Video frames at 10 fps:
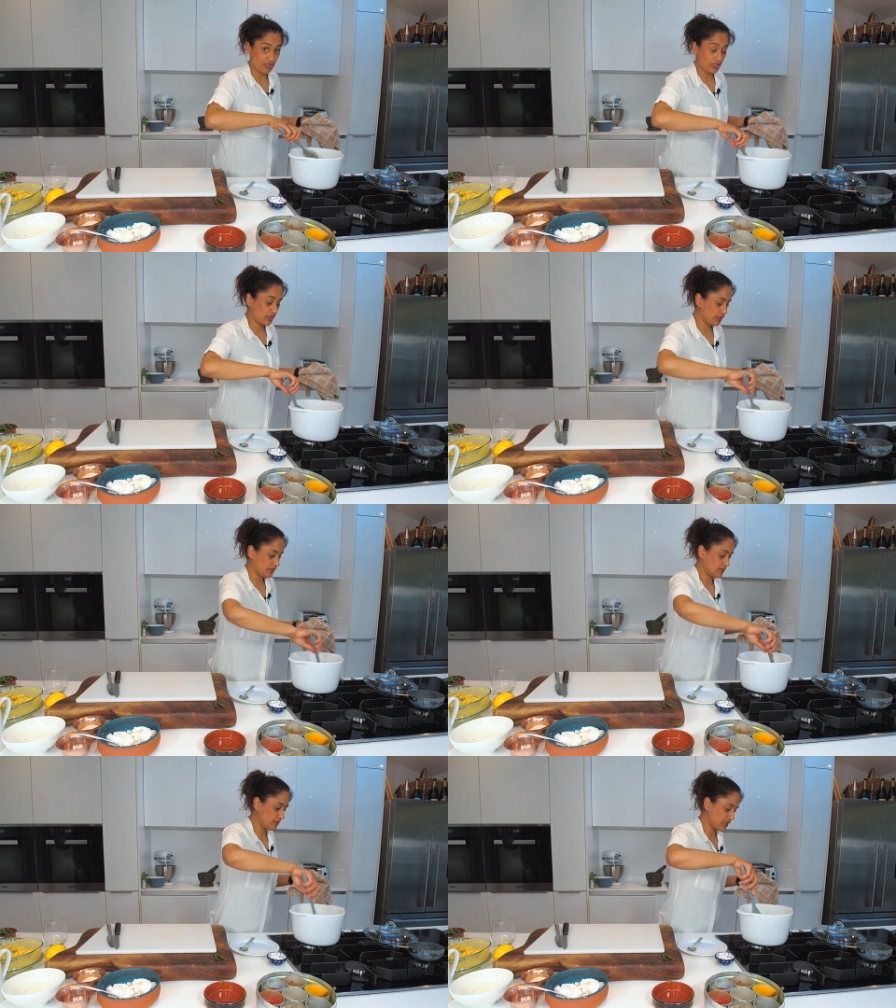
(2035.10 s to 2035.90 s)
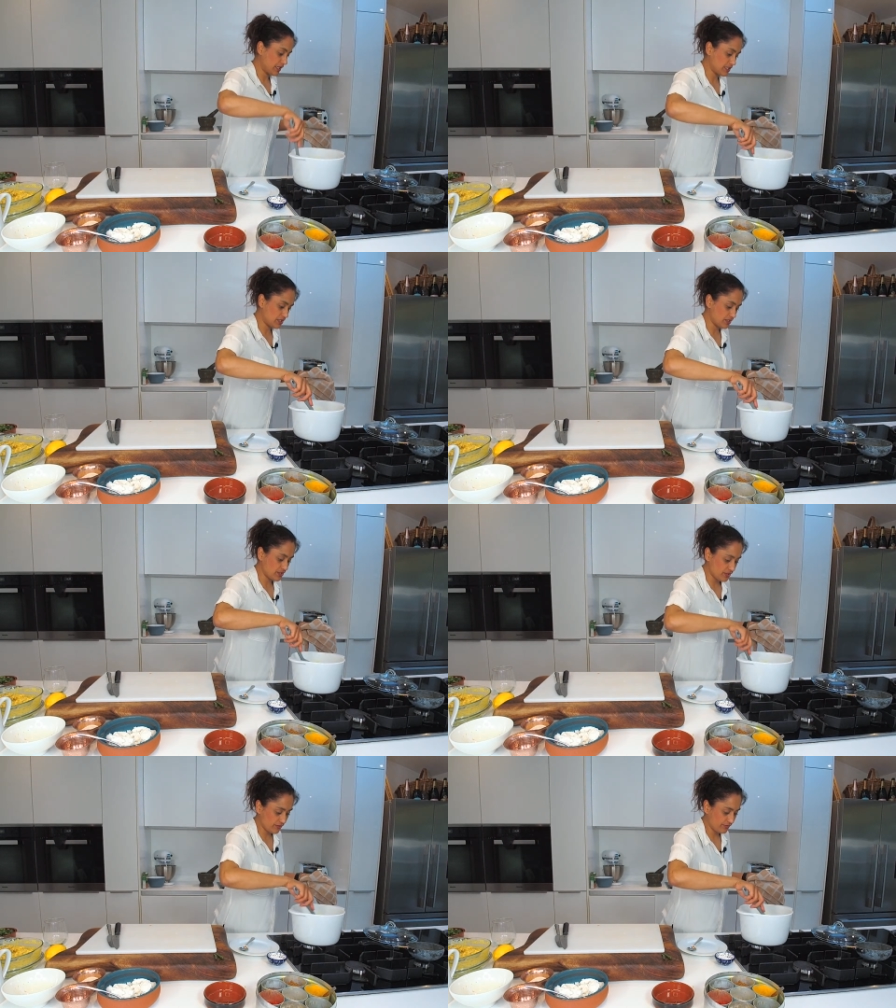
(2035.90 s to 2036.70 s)
really good in my kitchen
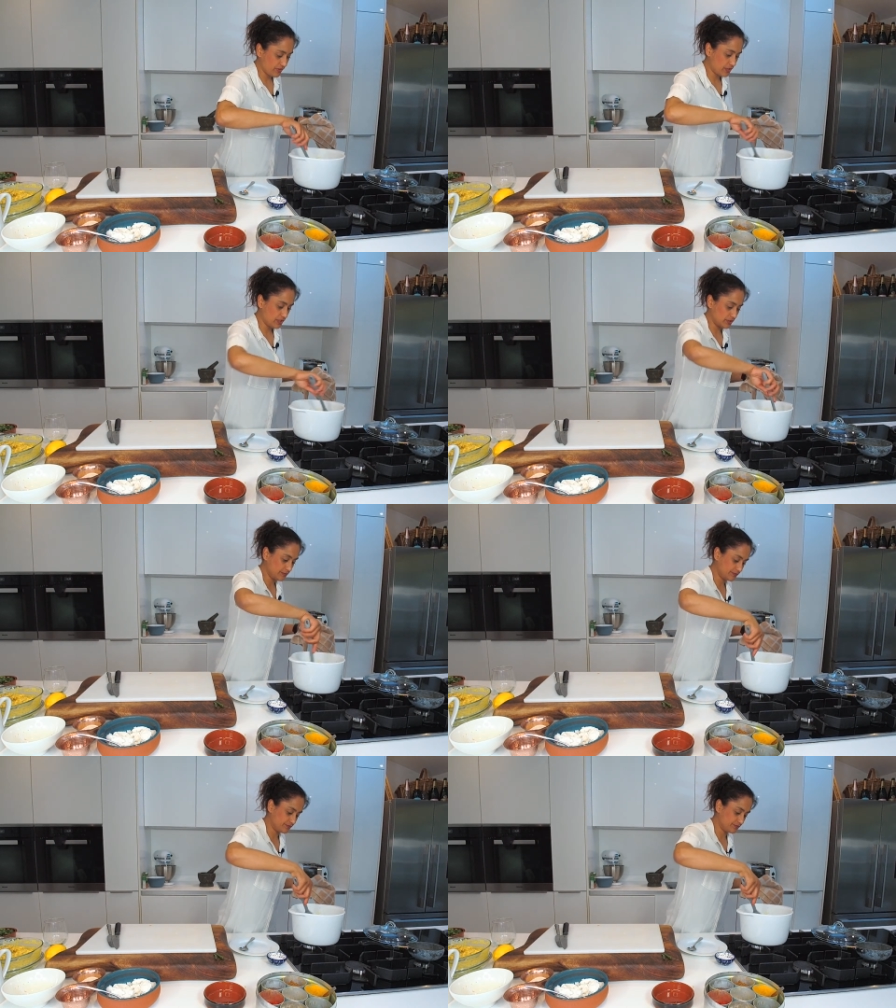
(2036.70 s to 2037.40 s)
so far.